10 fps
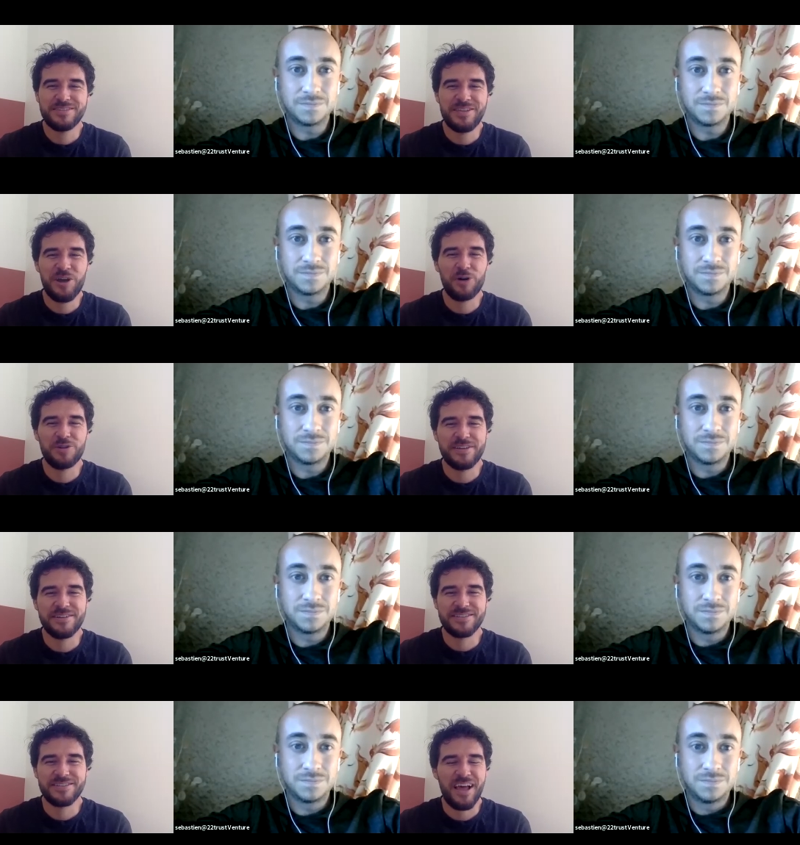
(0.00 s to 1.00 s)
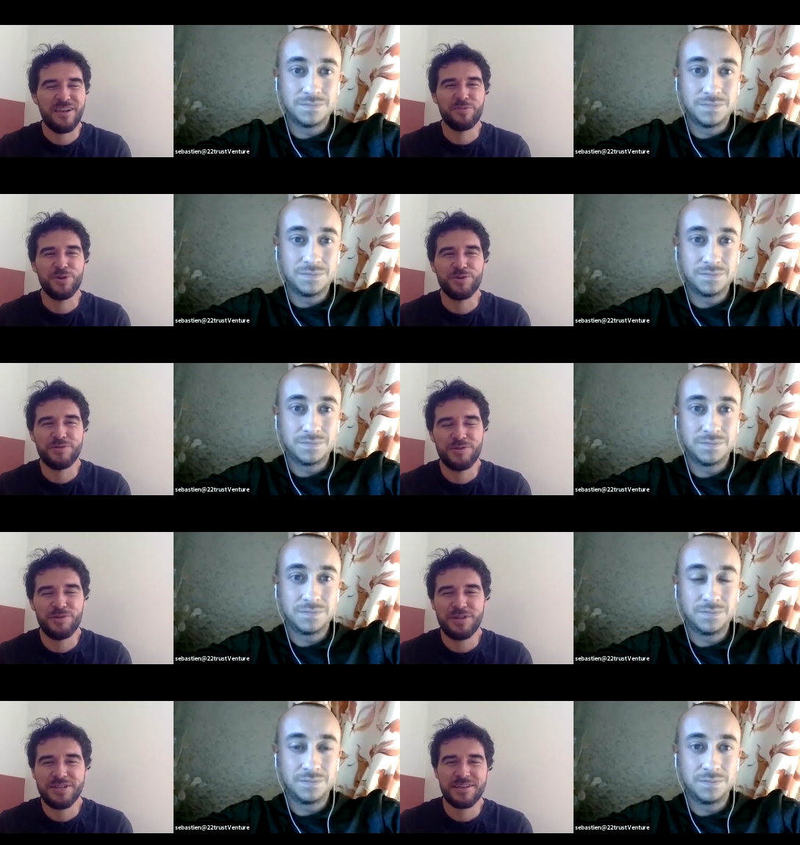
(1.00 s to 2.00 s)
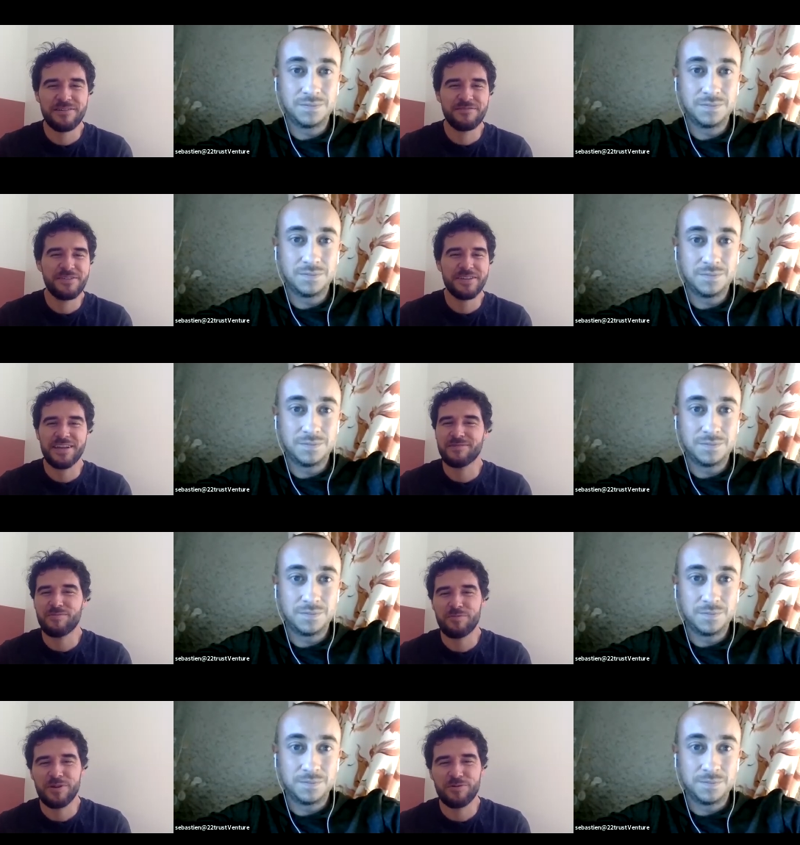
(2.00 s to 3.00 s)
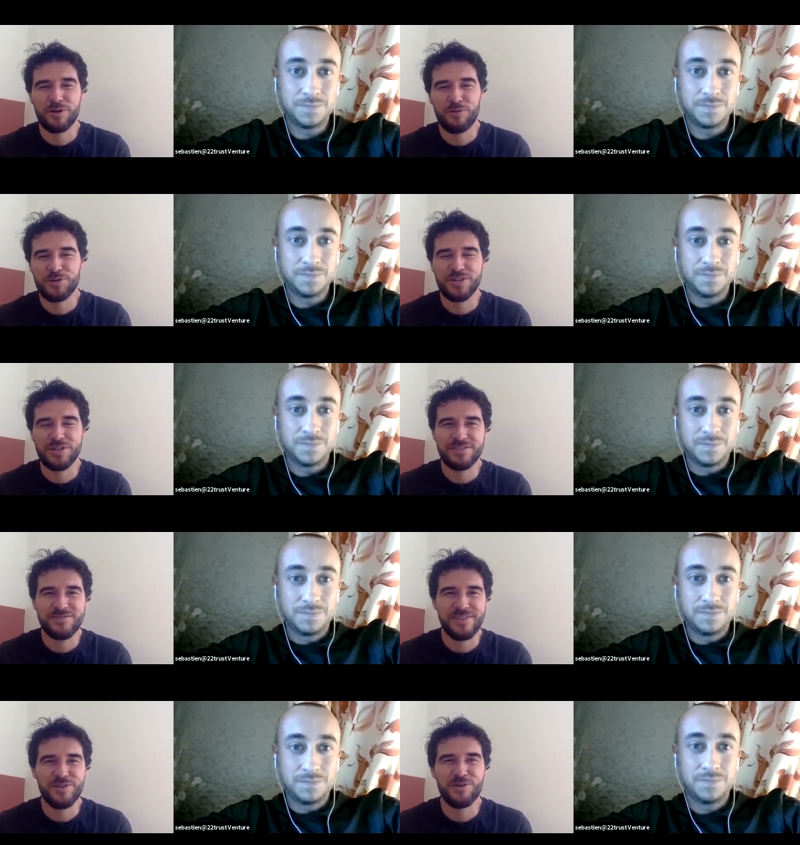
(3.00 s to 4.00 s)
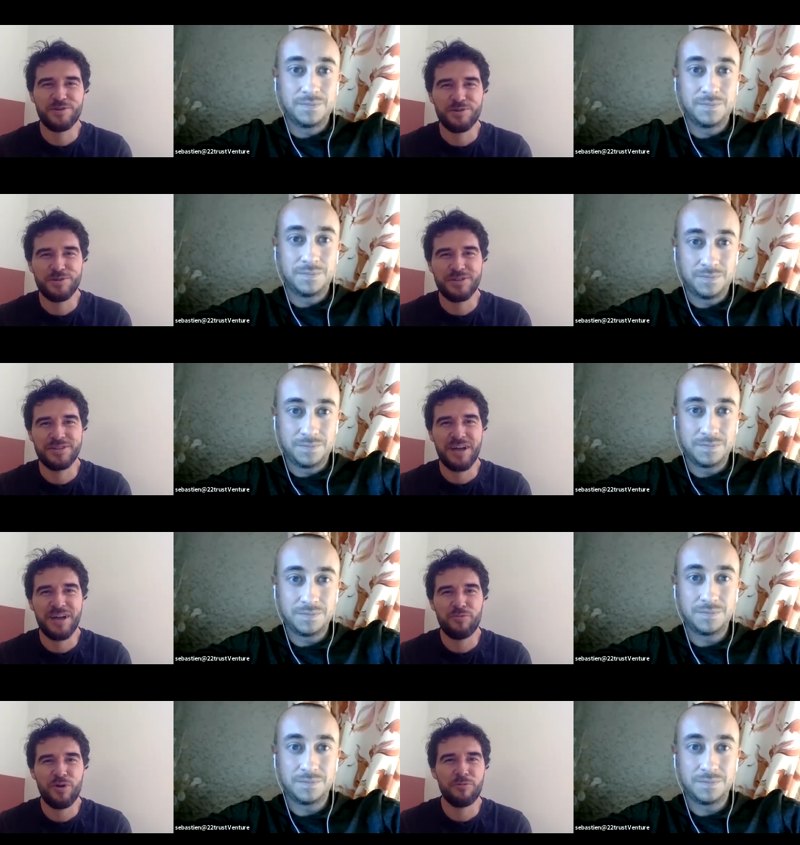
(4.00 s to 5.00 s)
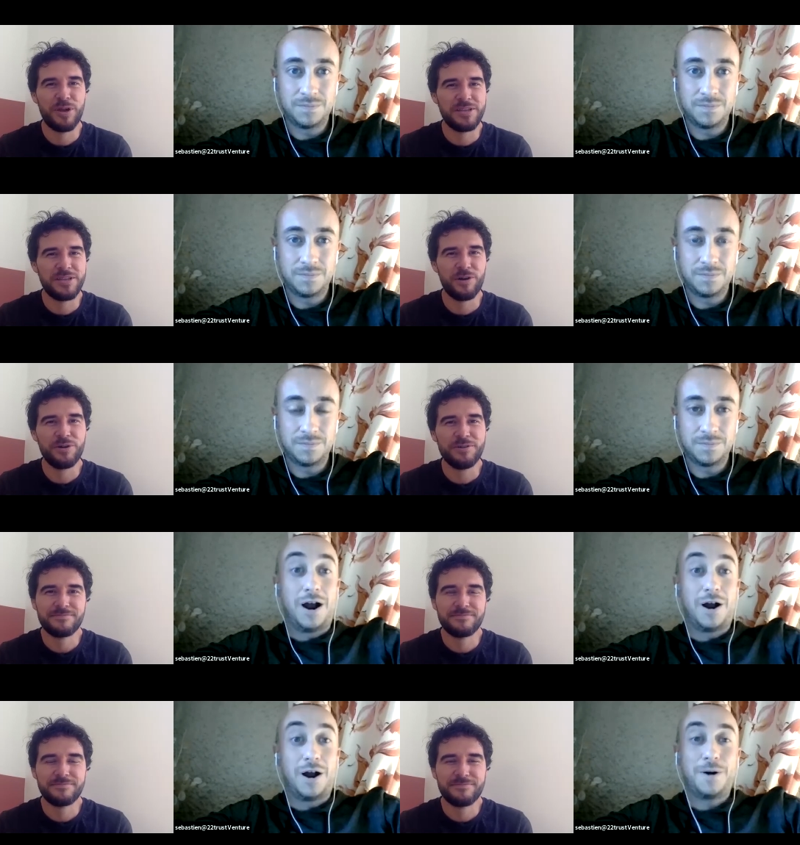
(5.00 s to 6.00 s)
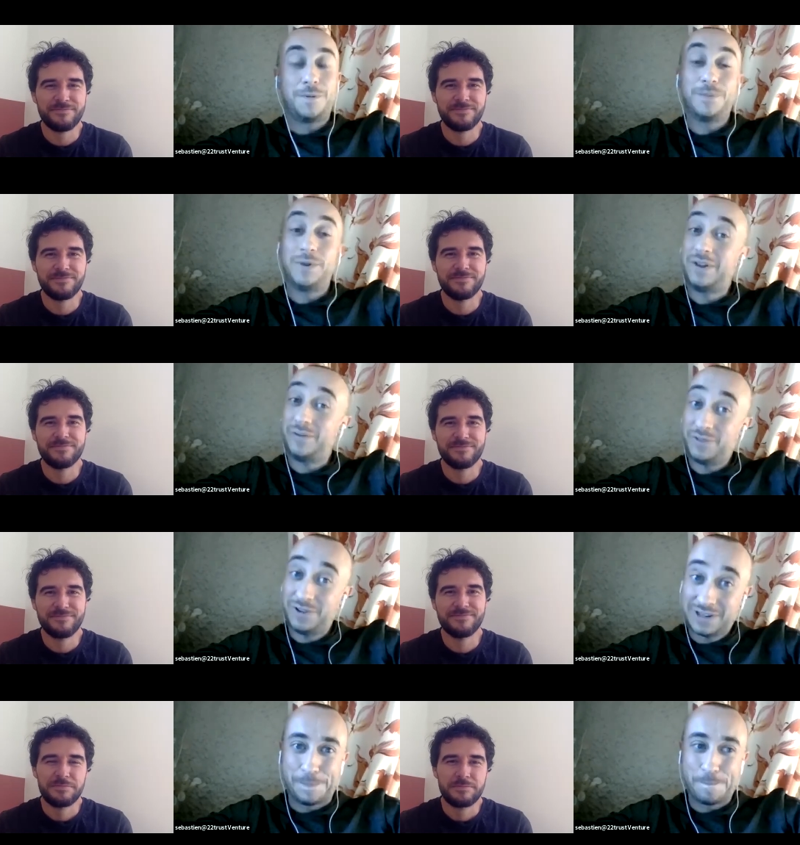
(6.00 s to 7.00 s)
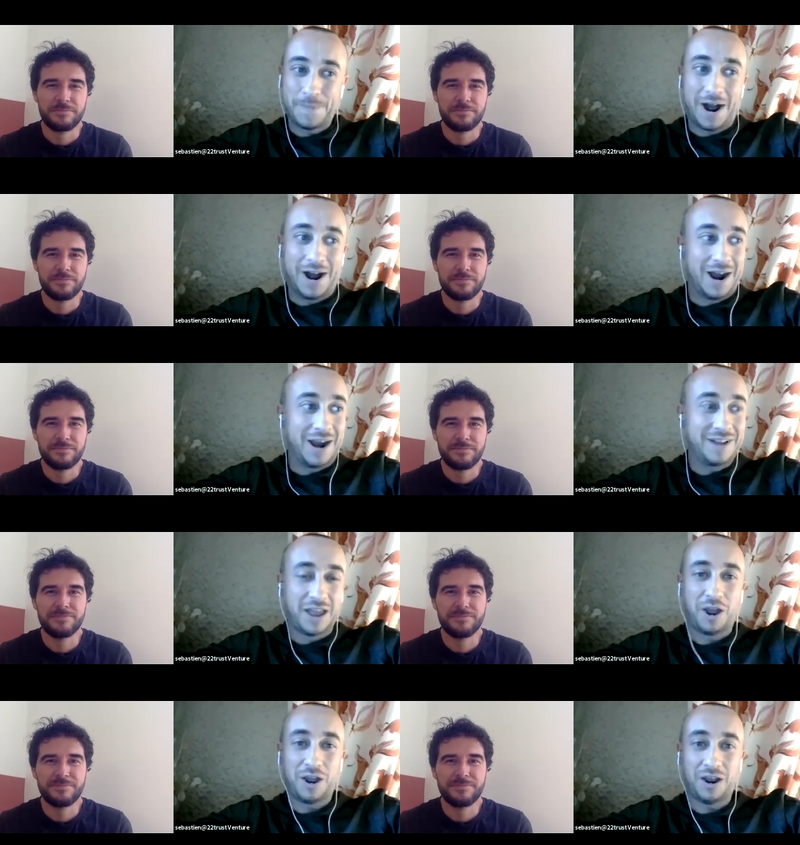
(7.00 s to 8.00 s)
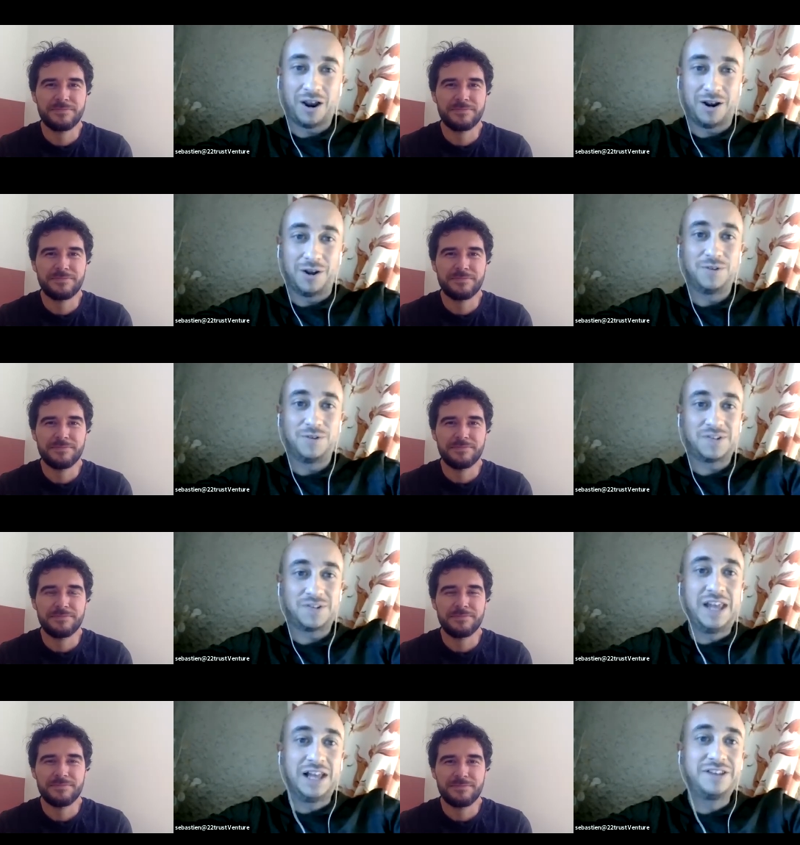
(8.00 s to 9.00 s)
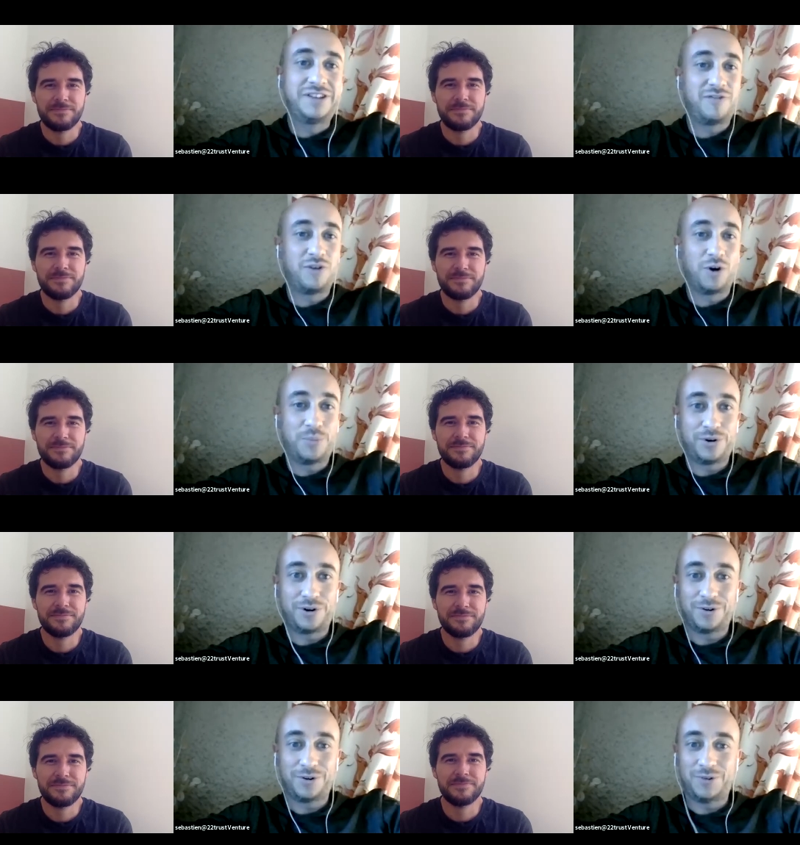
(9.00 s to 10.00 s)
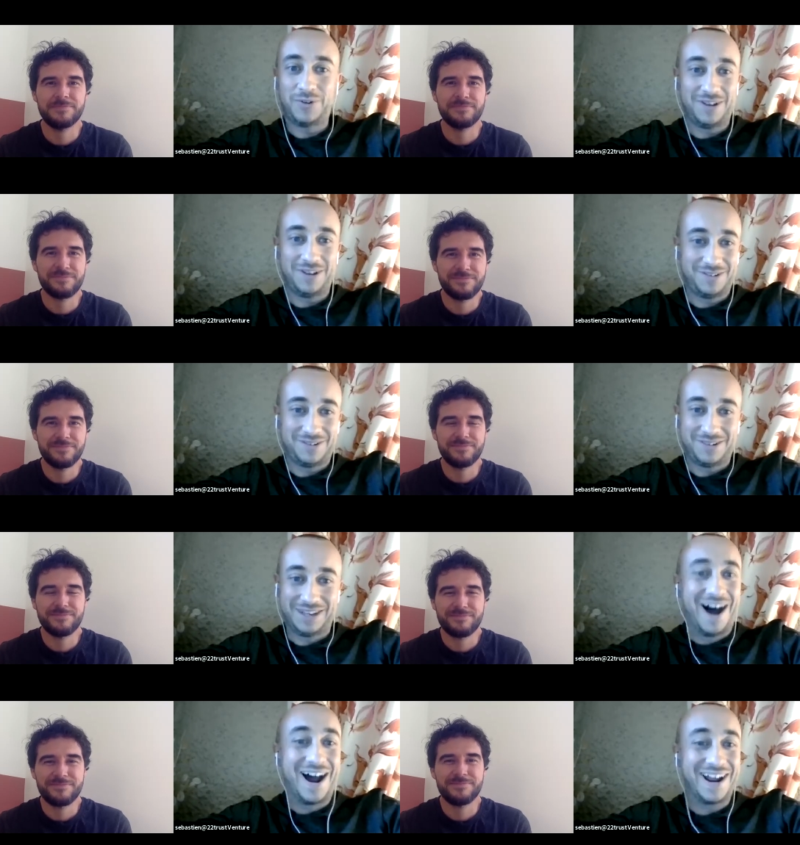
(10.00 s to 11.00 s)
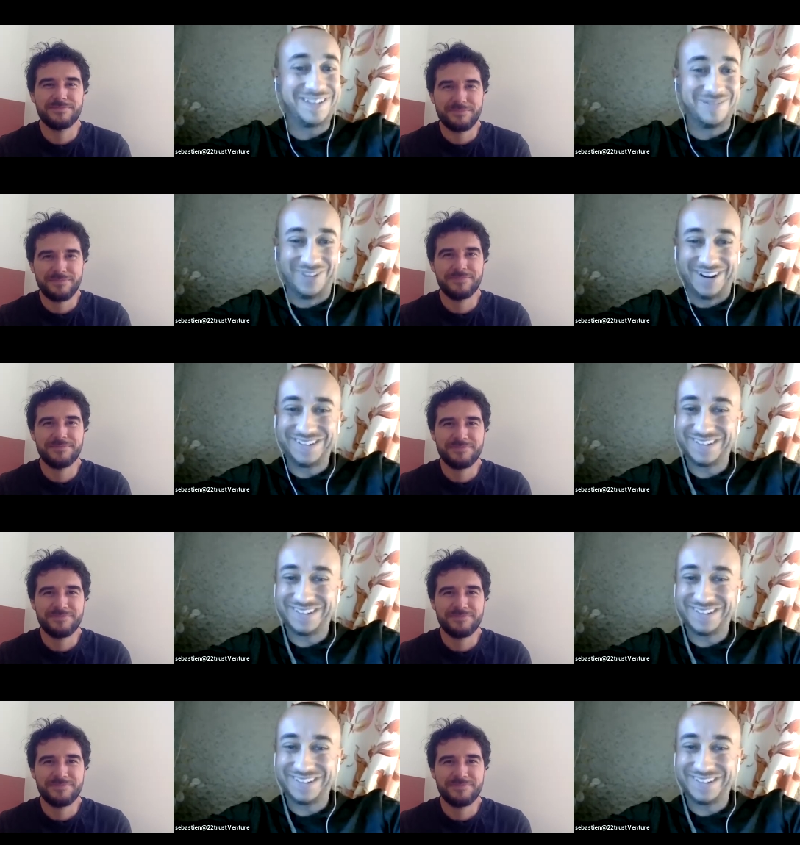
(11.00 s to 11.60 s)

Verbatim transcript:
Speaker 1: the audience help you? Do you need something that people who are watching this video could uh, help you out later on?
Speaker 2: Definitely, I, I think uh, developers is in a high demand